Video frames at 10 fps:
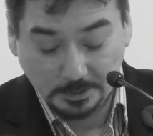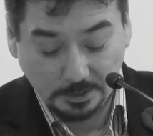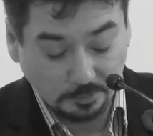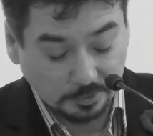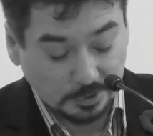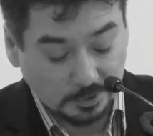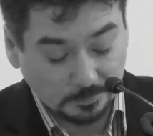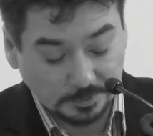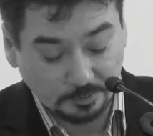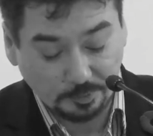new
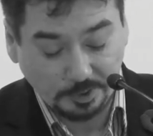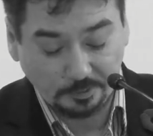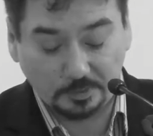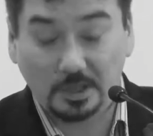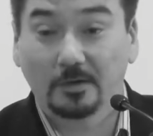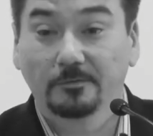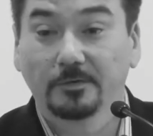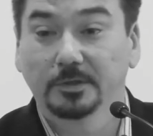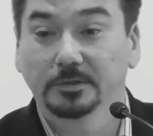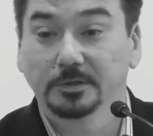jobs, and renewed
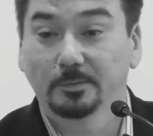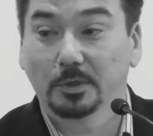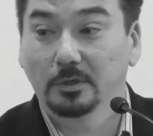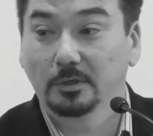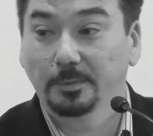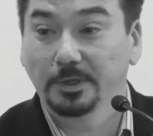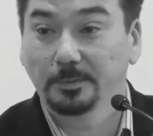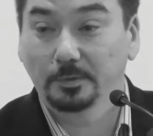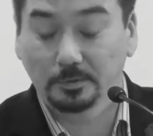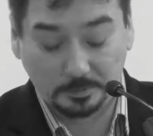confidence among our
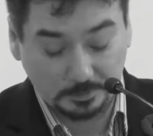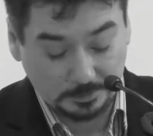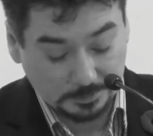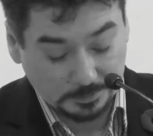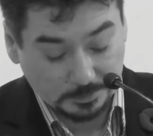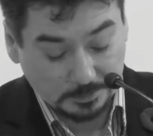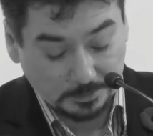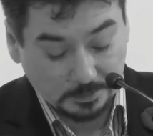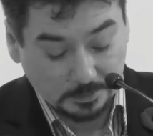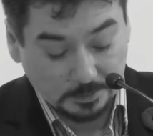people.
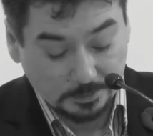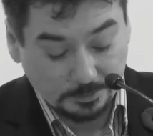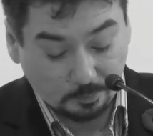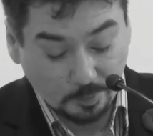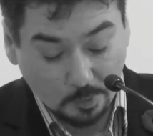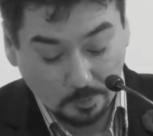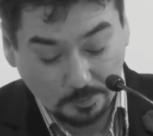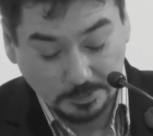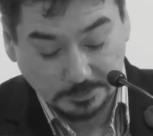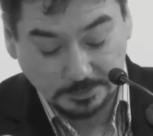The
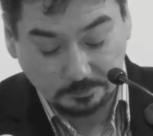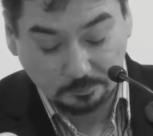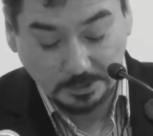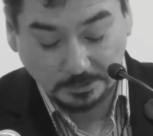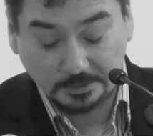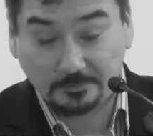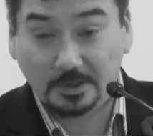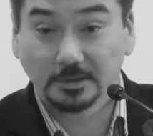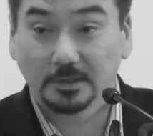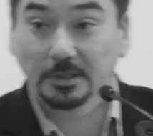remoteness and relative
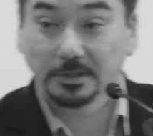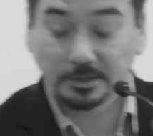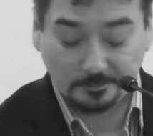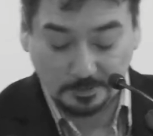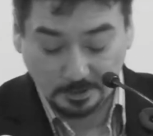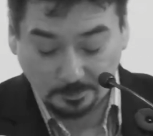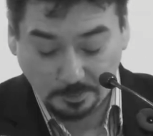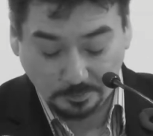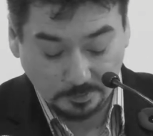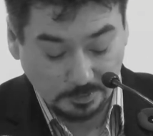isolation of our
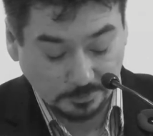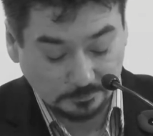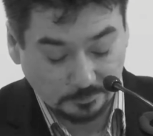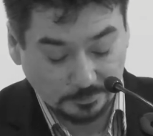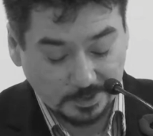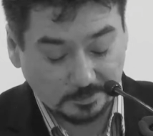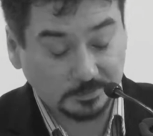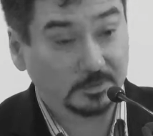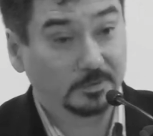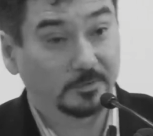communities for
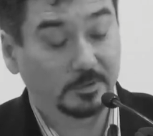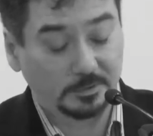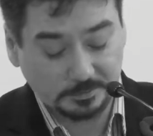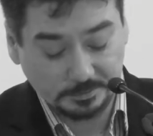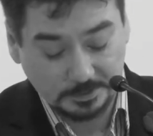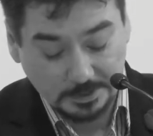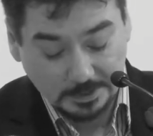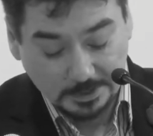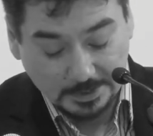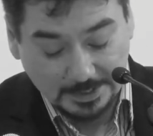thousands of years
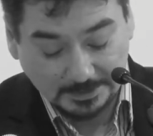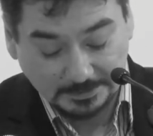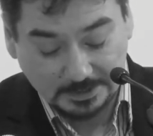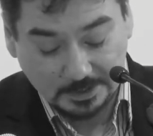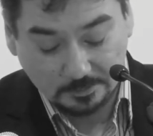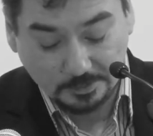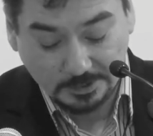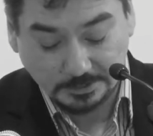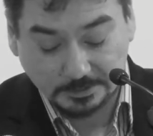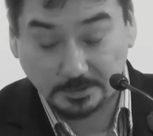has allowed
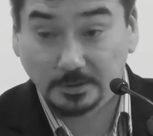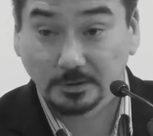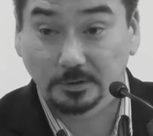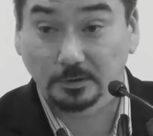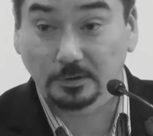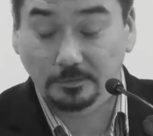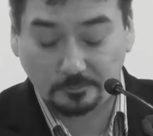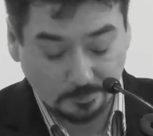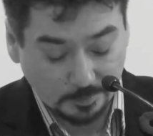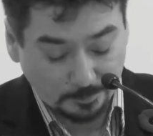us to learn
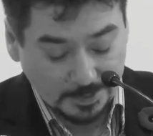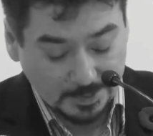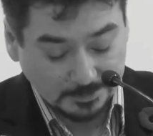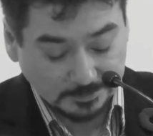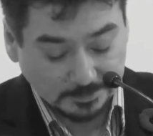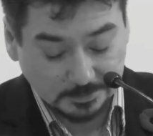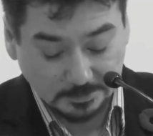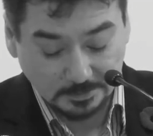from the past